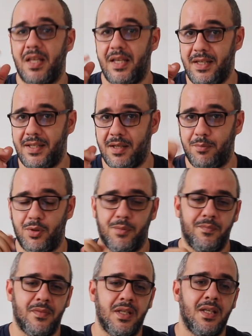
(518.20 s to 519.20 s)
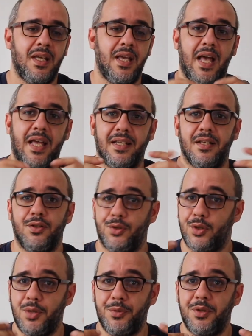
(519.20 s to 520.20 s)
Example, I can
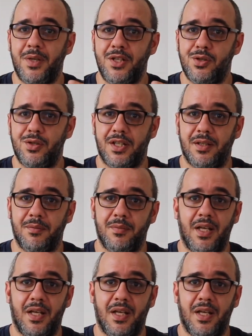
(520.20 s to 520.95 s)
document my journey.